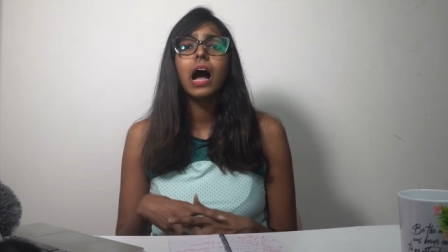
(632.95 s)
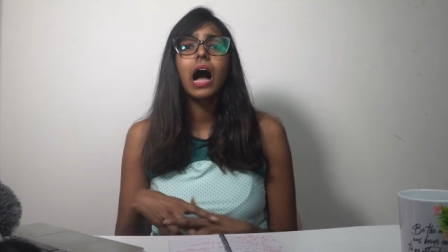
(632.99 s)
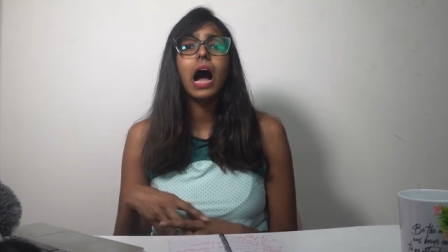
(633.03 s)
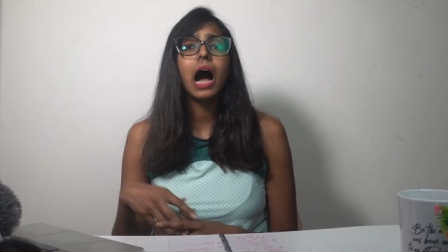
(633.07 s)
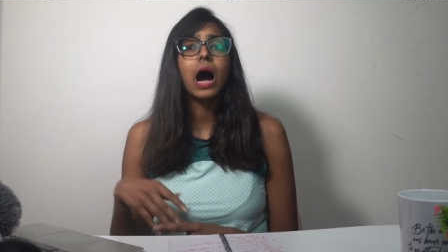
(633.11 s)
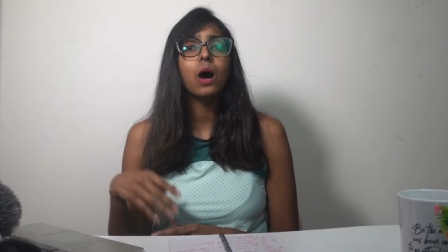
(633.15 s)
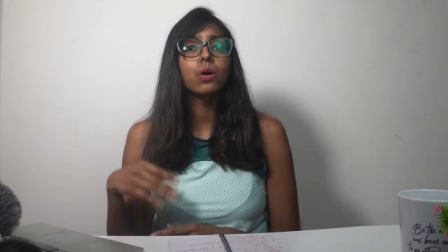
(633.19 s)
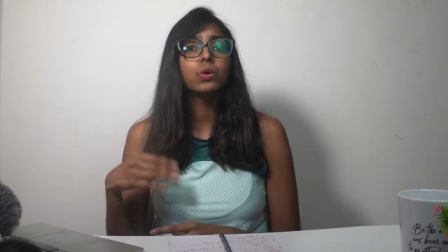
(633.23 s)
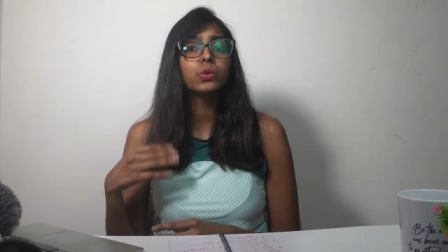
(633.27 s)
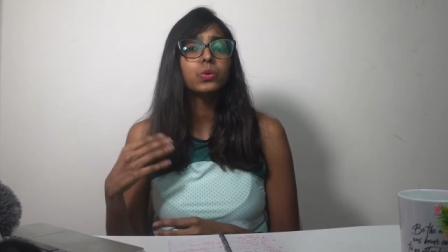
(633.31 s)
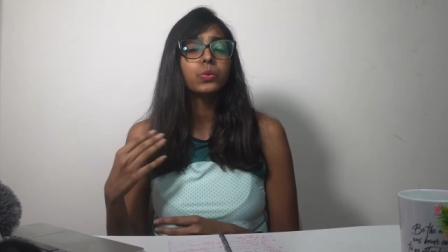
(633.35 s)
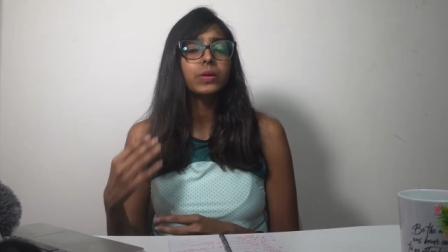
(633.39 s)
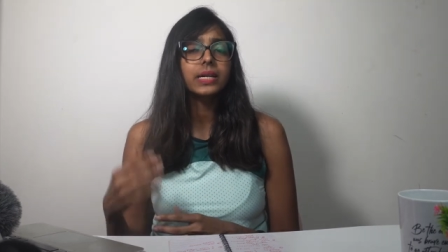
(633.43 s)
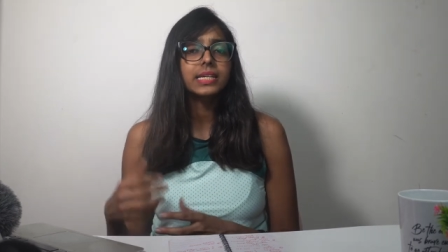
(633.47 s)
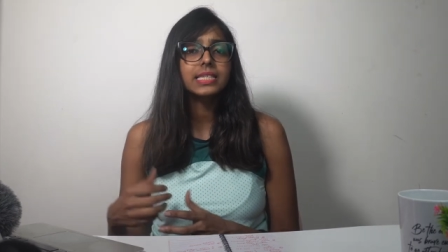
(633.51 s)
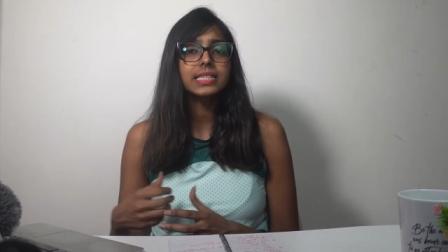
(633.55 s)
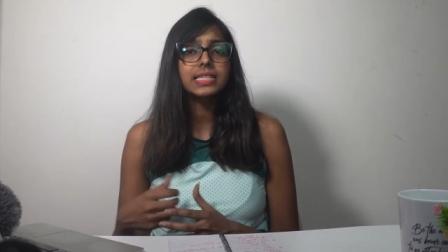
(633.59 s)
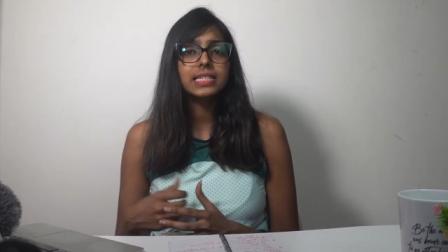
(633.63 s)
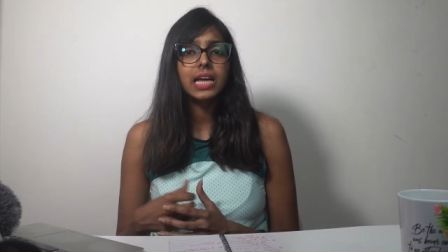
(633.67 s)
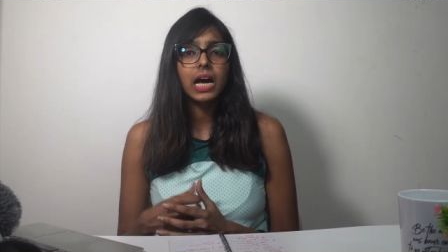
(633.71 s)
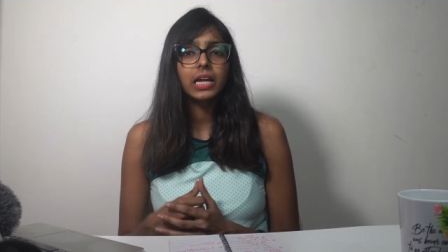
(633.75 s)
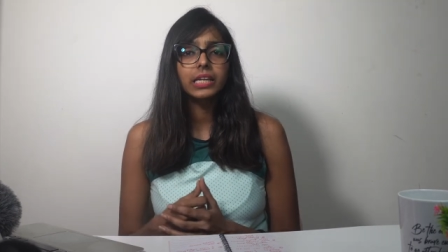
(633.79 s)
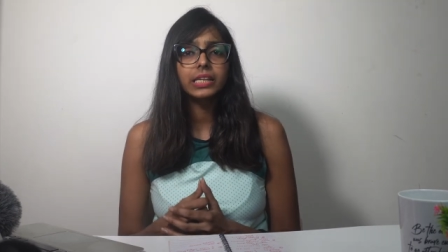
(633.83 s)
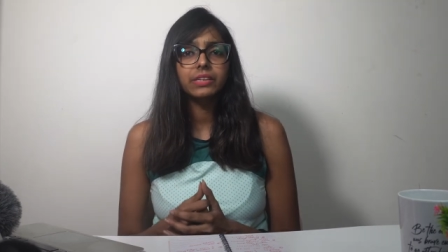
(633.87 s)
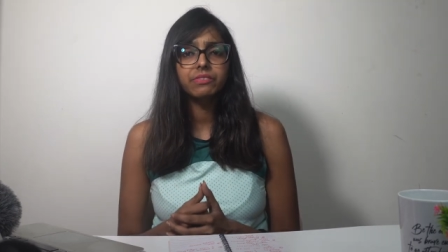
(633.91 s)
how to get
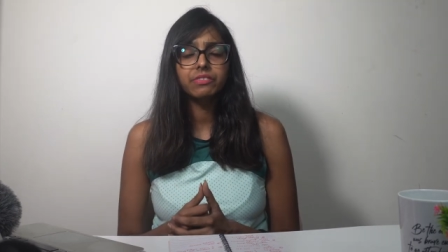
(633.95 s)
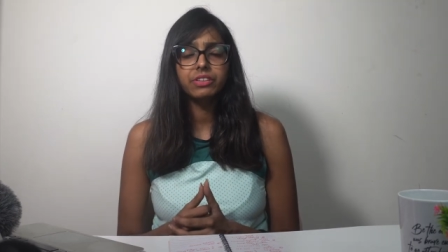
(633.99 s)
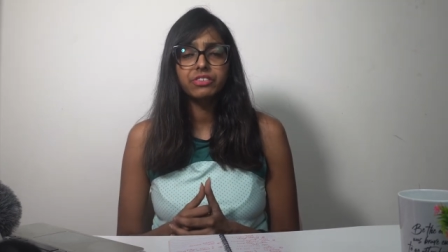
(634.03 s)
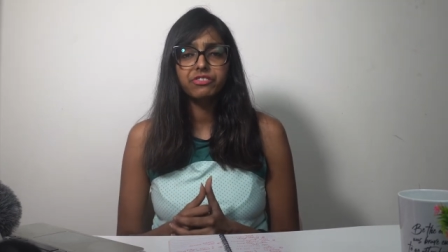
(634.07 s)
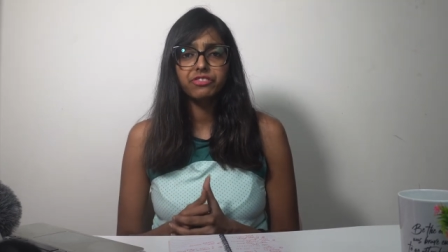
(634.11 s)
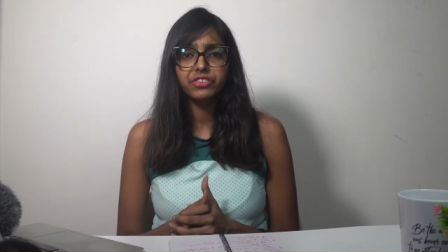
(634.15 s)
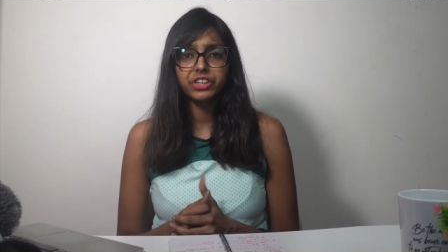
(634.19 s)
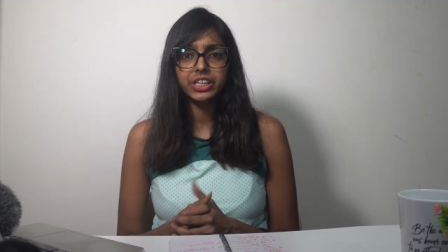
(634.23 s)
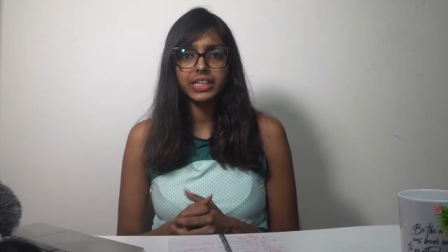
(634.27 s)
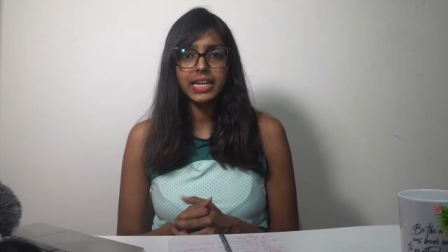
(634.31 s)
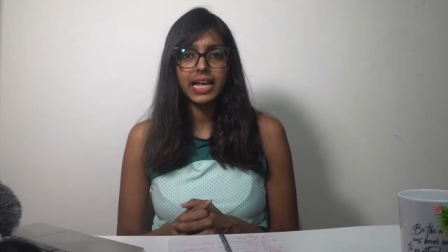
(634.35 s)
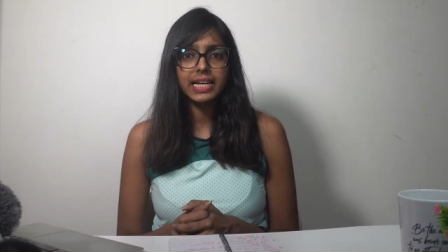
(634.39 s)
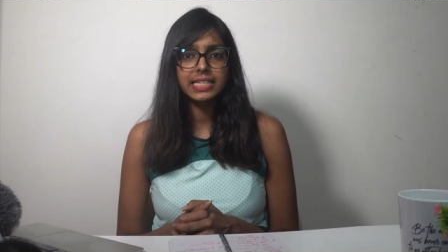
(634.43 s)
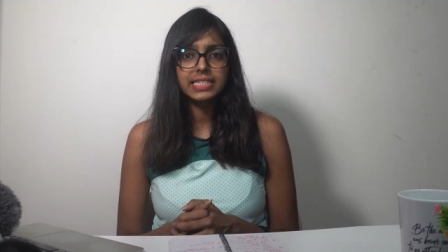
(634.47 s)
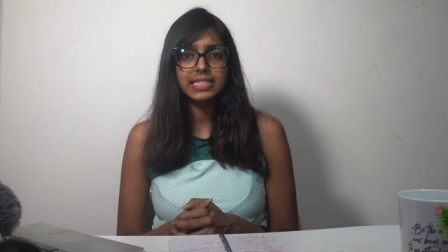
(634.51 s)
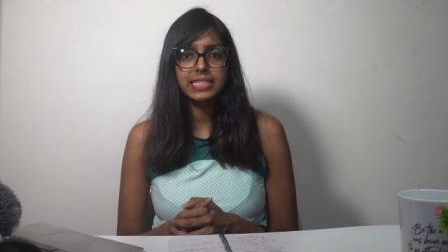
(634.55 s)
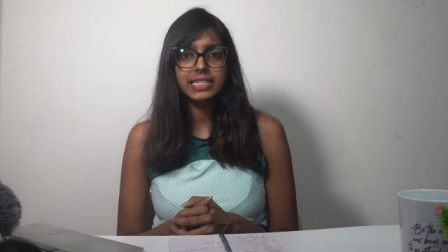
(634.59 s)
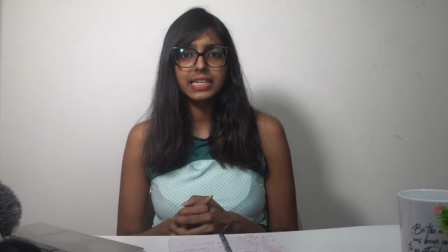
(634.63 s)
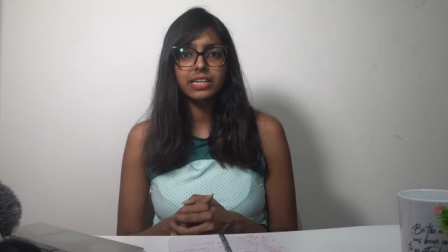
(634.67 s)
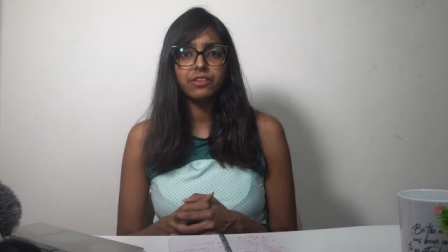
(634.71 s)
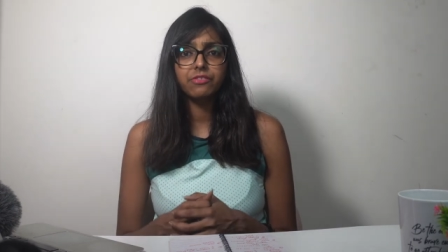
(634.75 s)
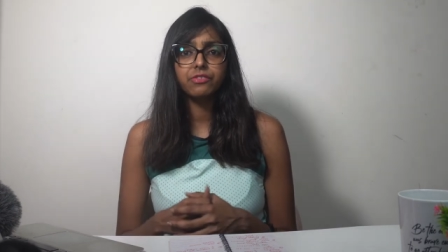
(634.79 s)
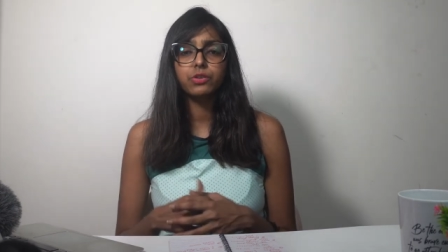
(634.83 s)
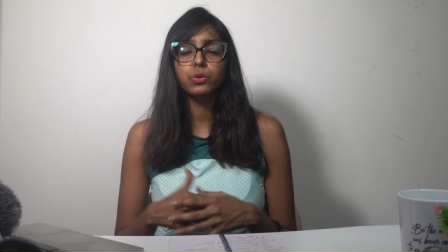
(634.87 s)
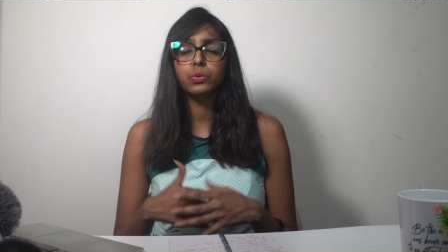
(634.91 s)
started with
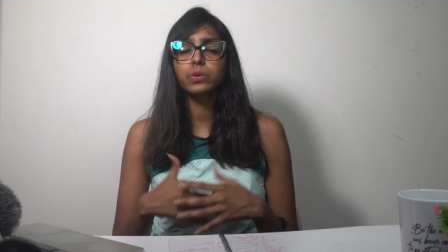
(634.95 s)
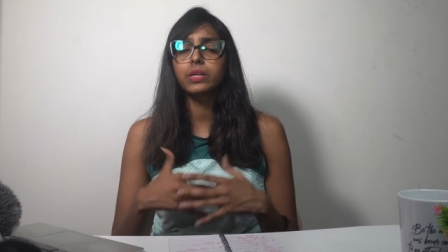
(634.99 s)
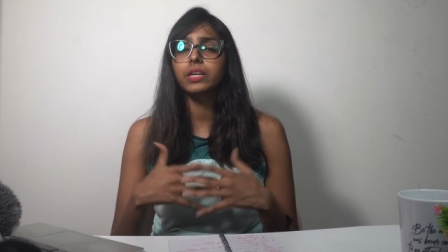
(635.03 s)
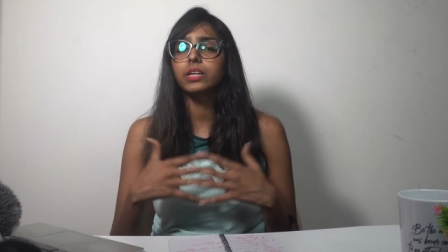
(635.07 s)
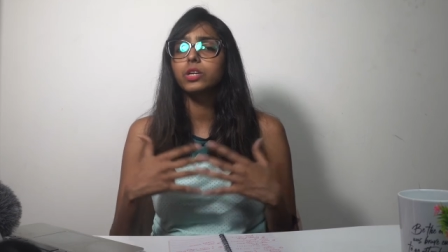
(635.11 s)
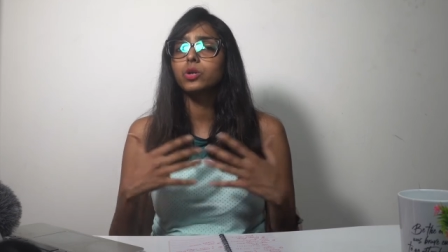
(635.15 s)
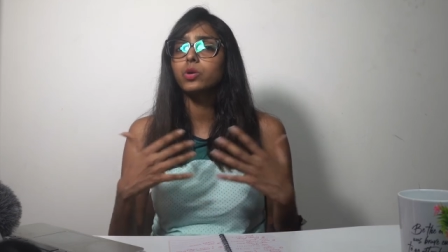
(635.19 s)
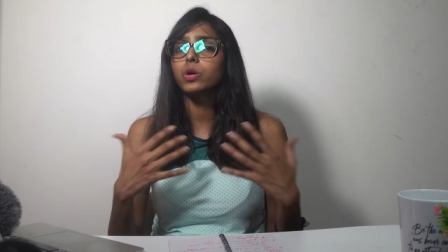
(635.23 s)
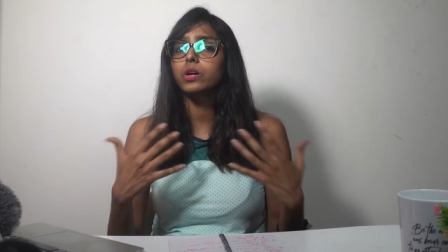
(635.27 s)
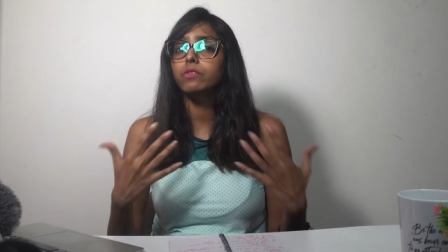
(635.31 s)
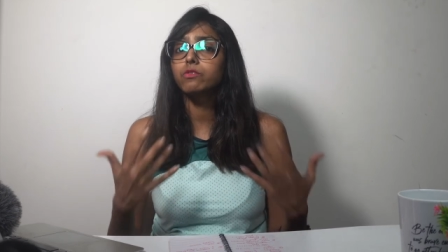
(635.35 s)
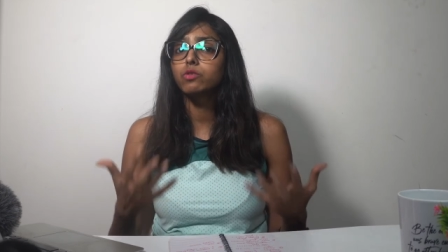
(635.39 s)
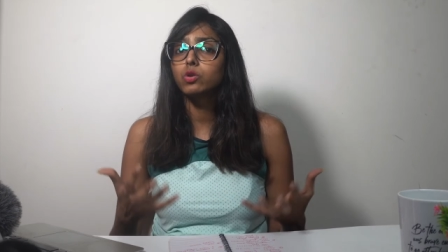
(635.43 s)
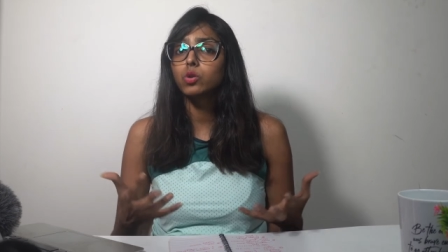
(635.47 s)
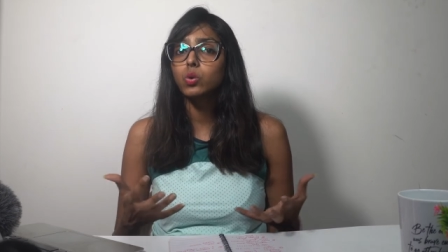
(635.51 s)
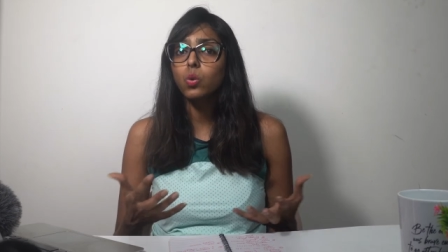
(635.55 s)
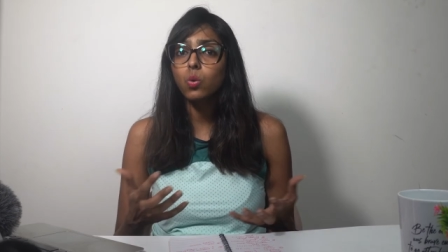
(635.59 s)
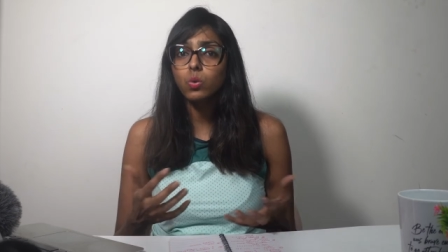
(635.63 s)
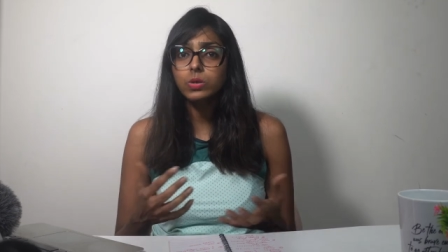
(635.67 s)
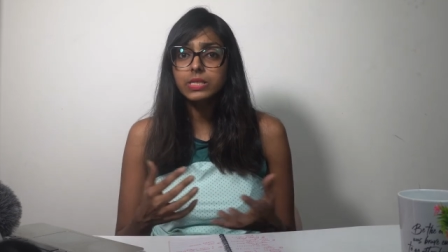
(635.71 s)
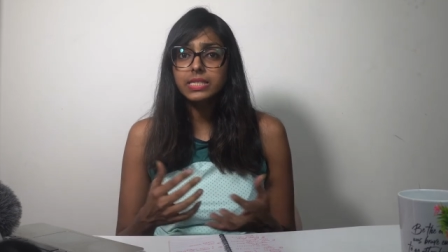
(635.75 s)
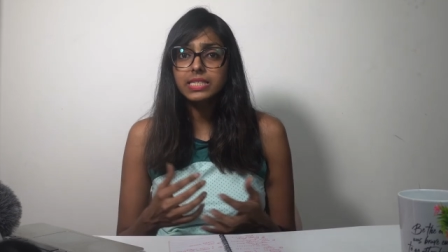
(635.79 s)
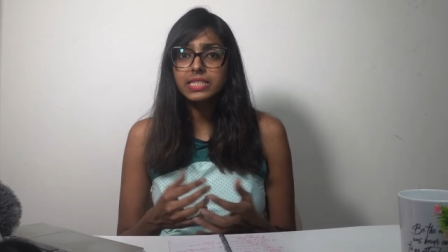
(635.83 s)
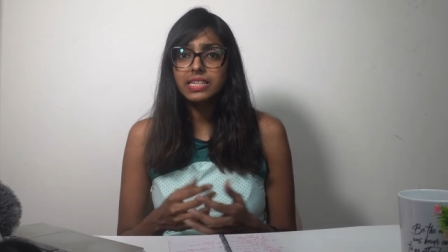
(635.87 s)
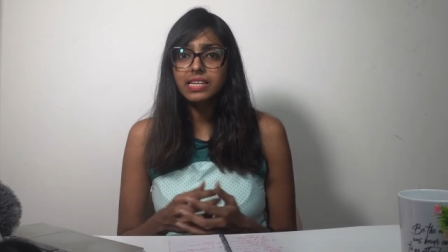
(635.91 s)
freelancing, if you think you have
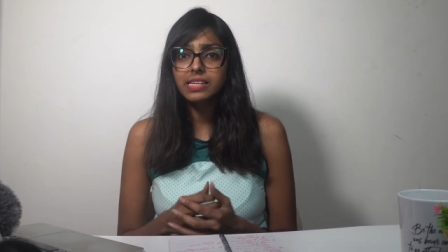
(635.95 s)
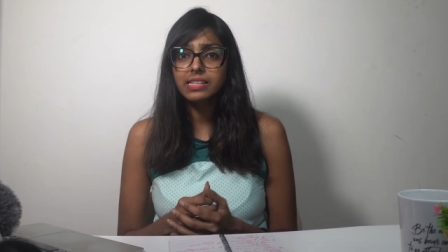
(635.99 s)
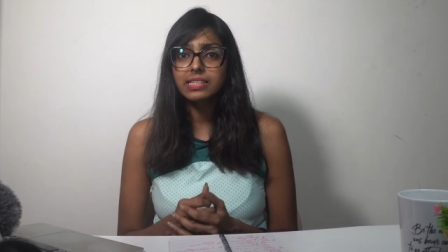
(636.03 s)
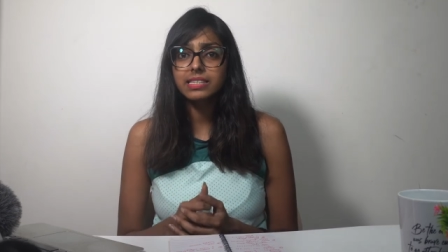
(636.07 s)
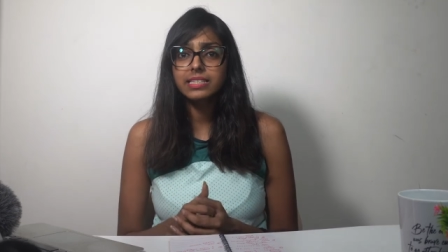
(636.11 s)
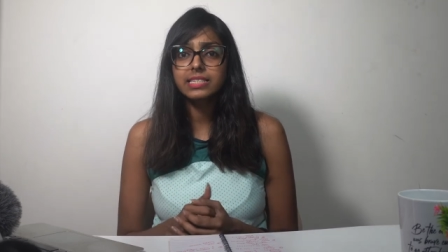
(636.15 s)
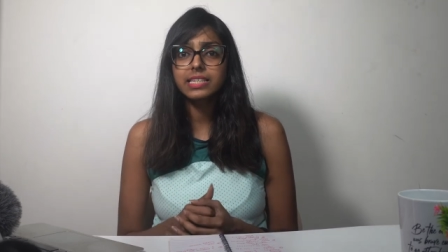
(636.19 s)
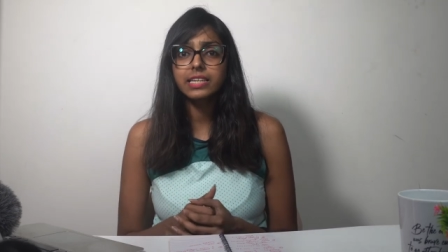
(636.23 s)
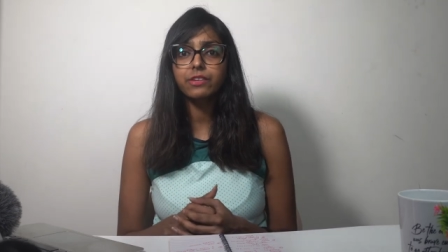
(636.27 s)
no skills,